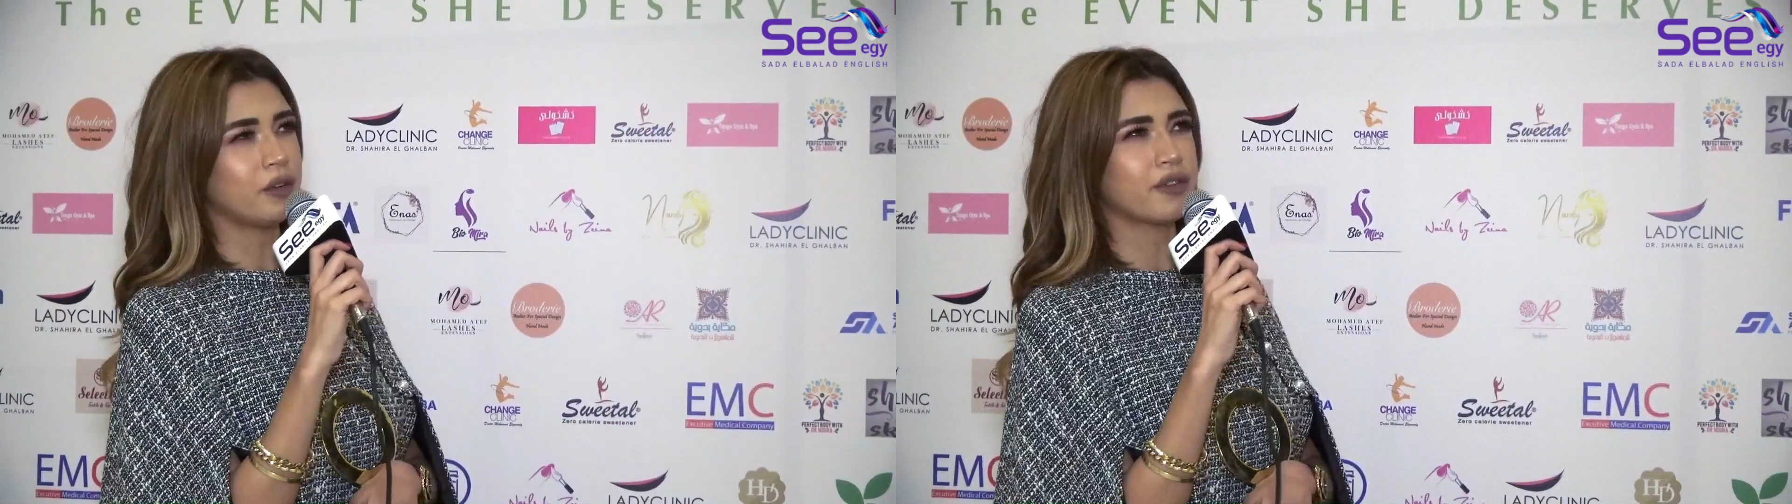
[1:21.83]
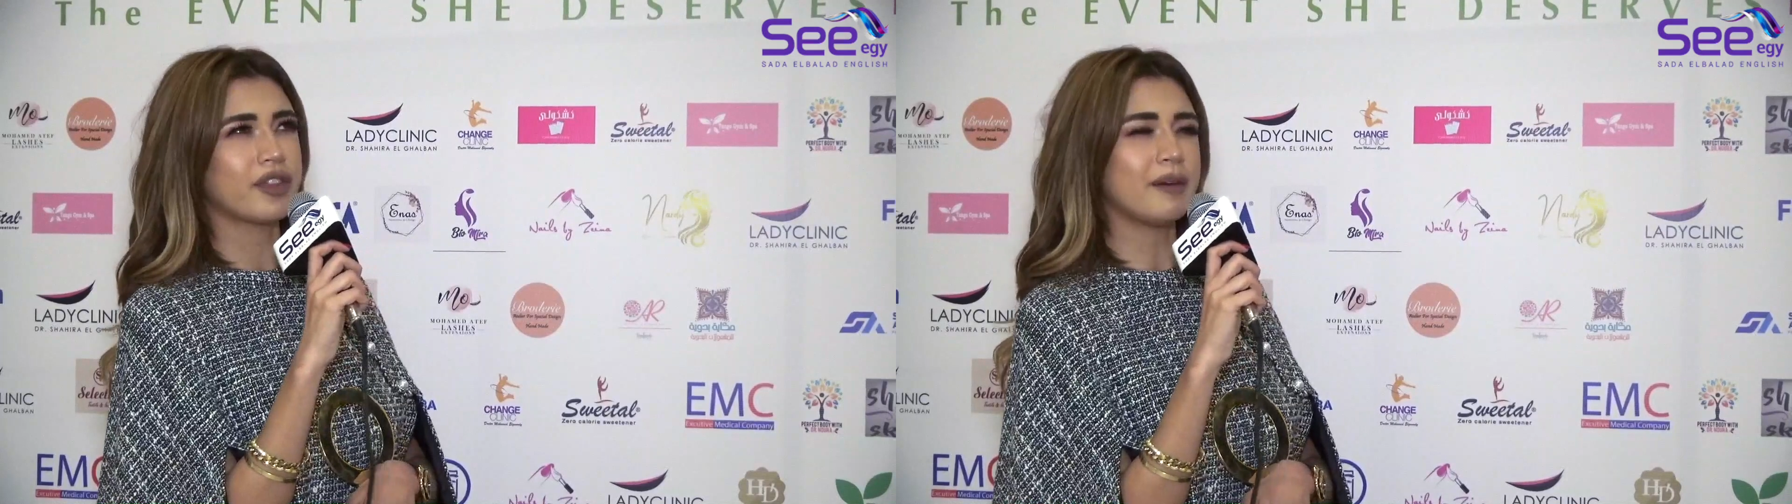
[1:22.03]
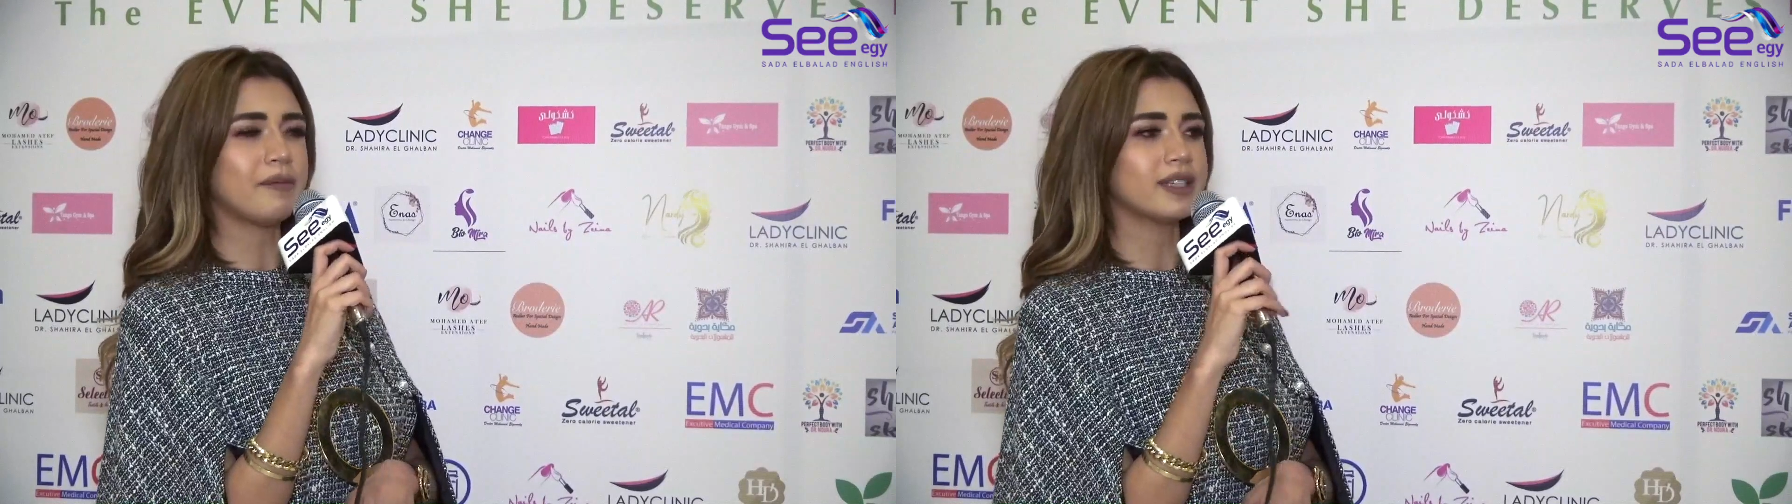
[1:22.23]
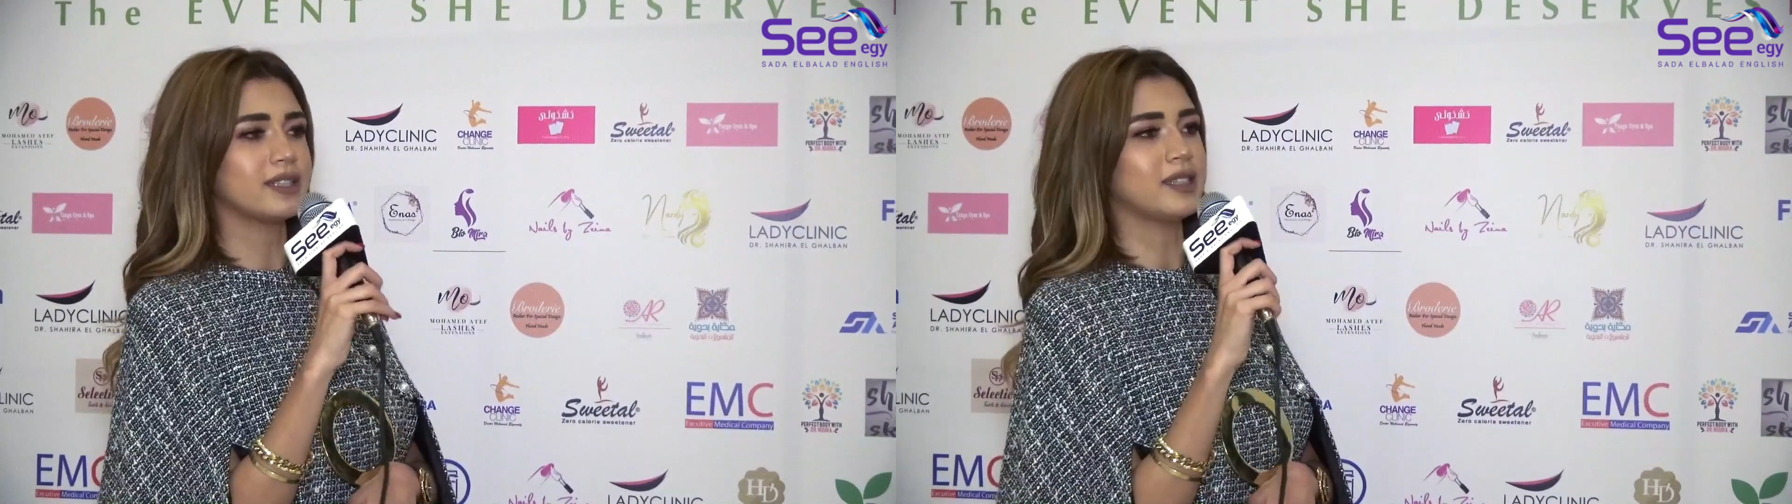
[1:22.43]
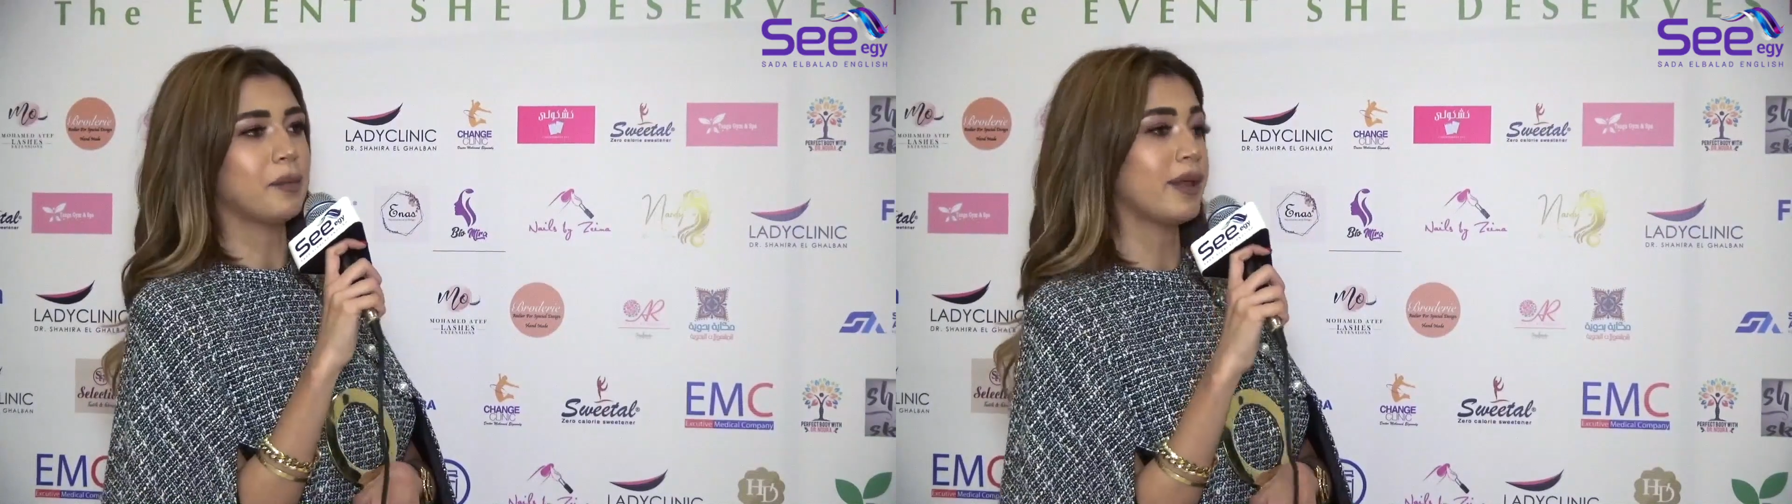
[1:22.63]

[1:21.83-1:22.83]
of them is